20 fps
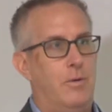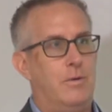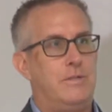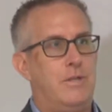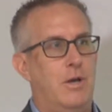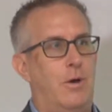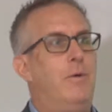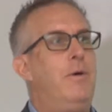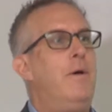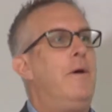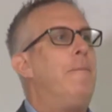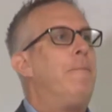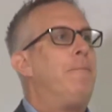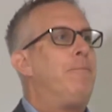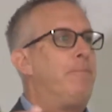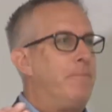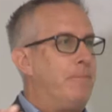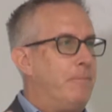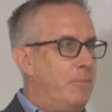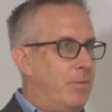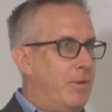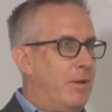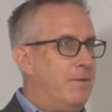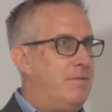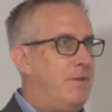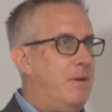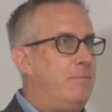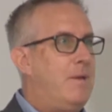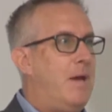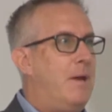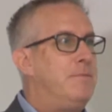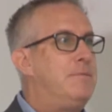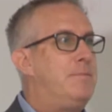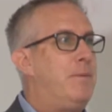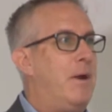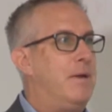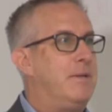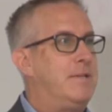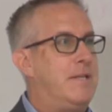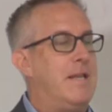so sometimes
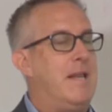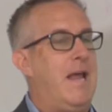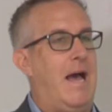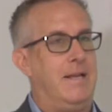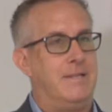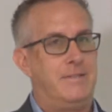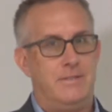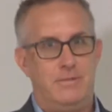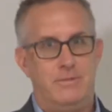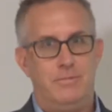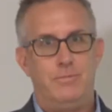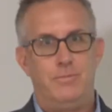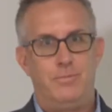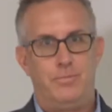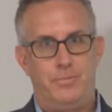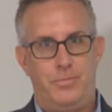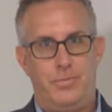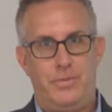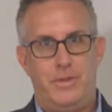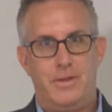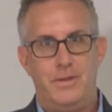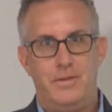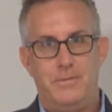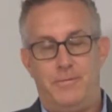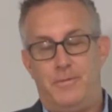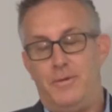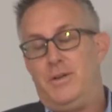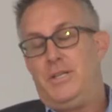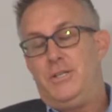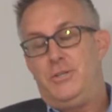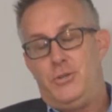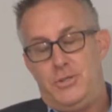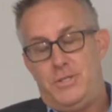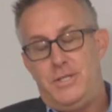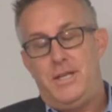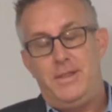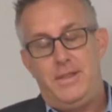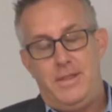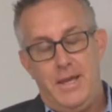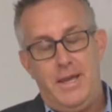parents can ask for
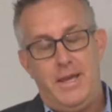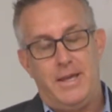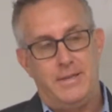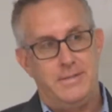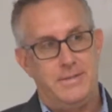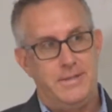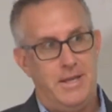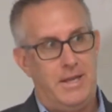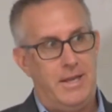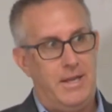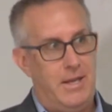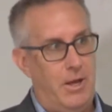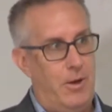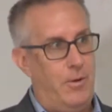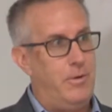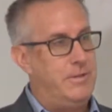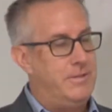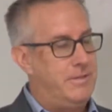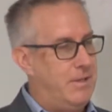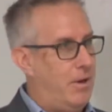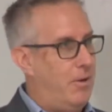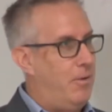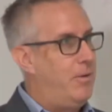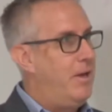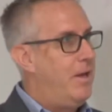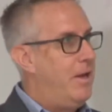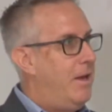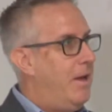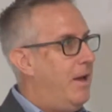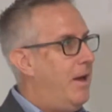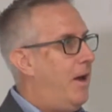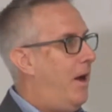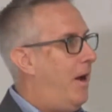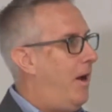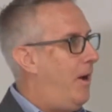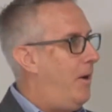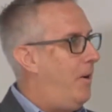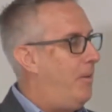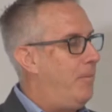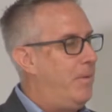interesting things, and so
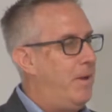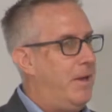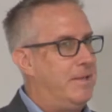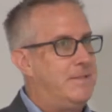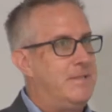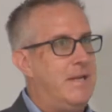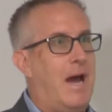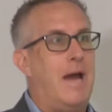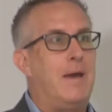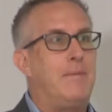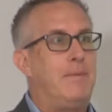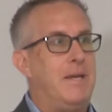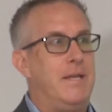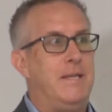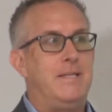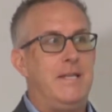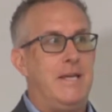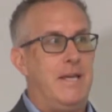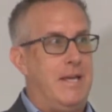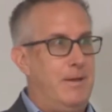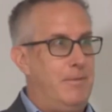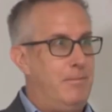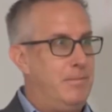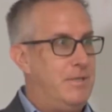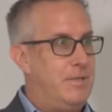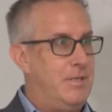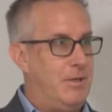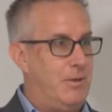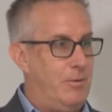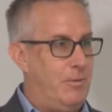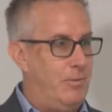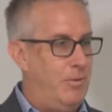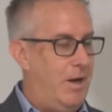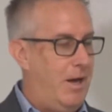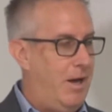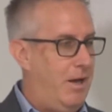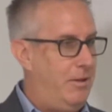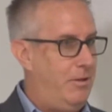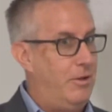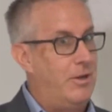it's the IEP team to
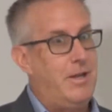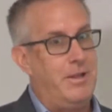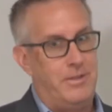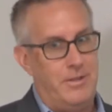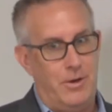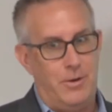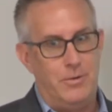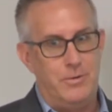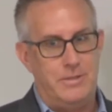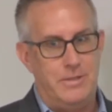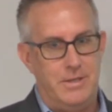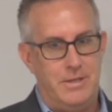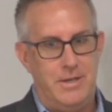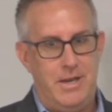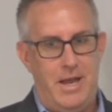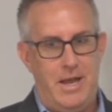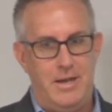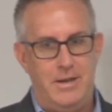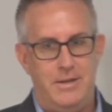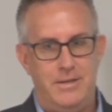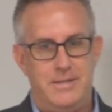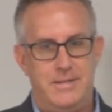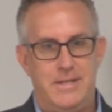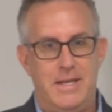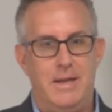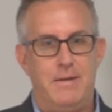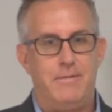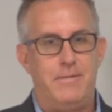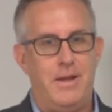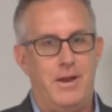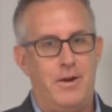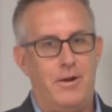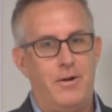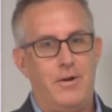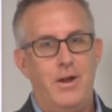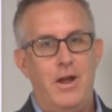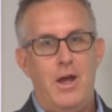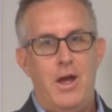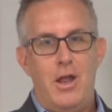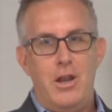look at those and see if they're,
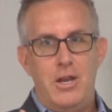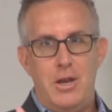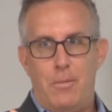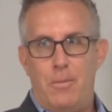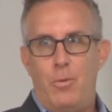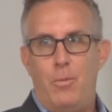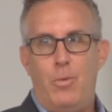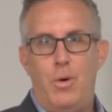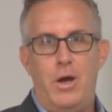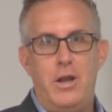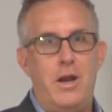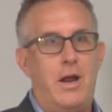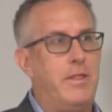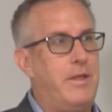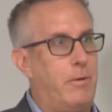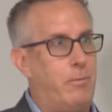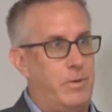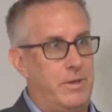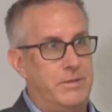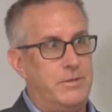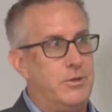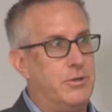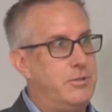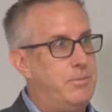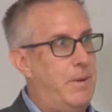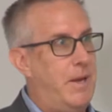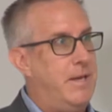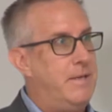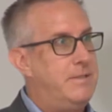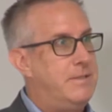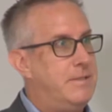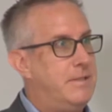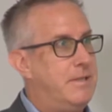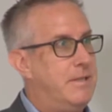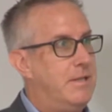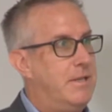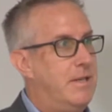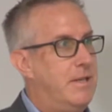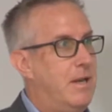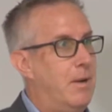number one, are they research-based?
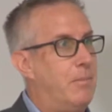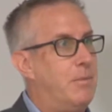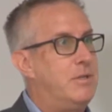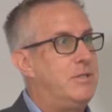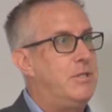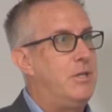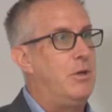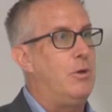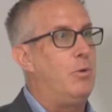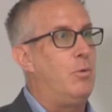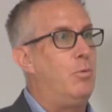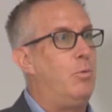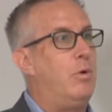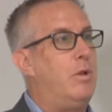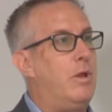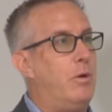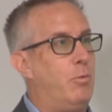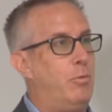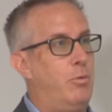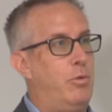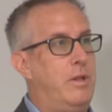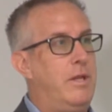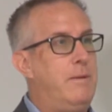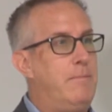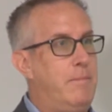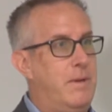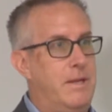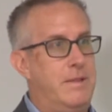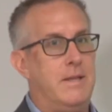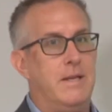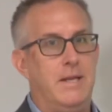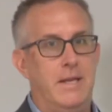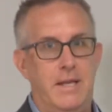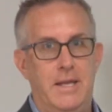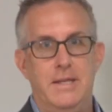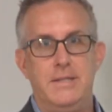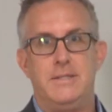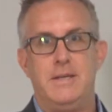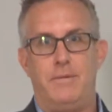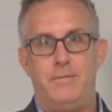Number two, will it really meet the
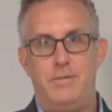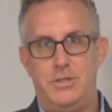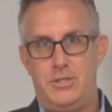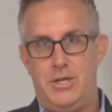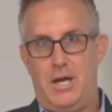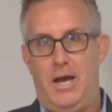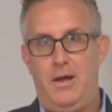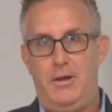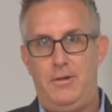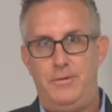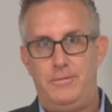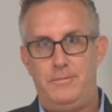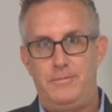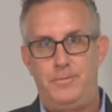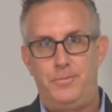needs of the child?